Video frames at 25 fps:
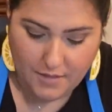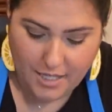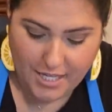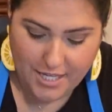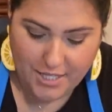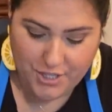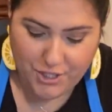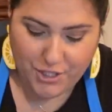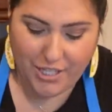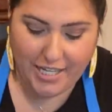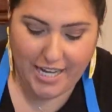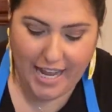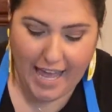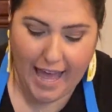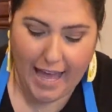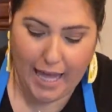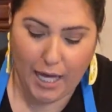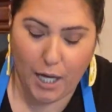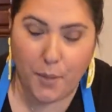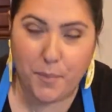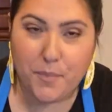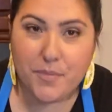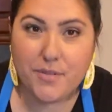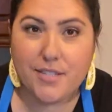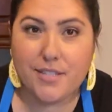is going to
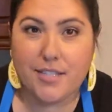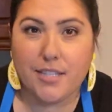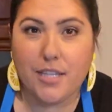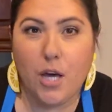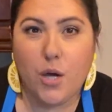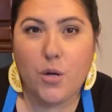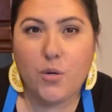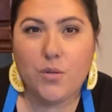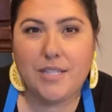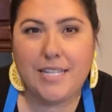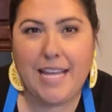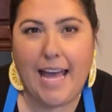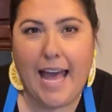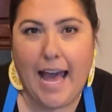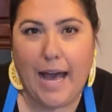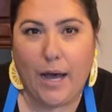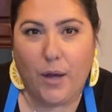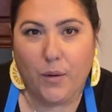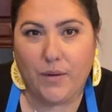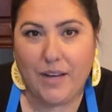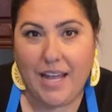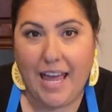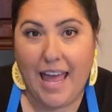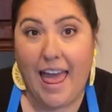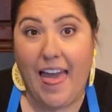help slow
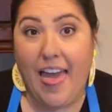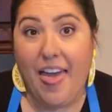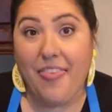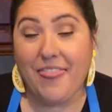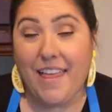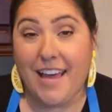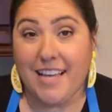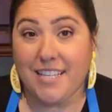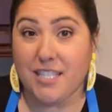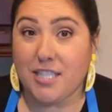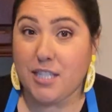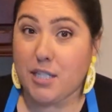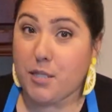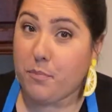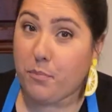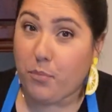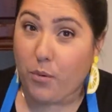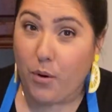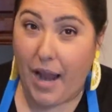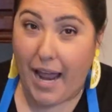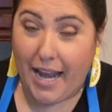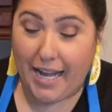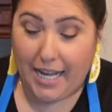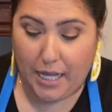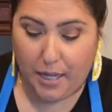down that
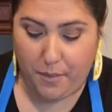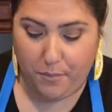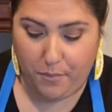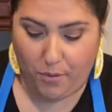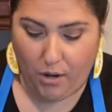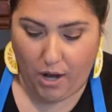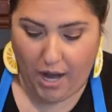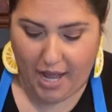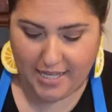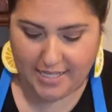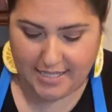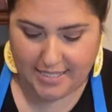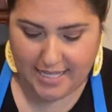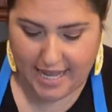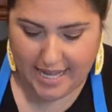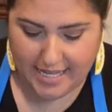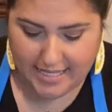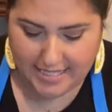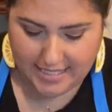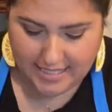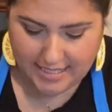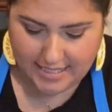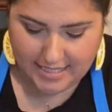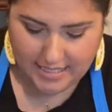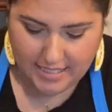spreading
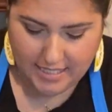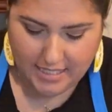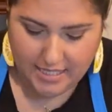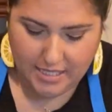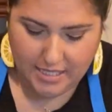process.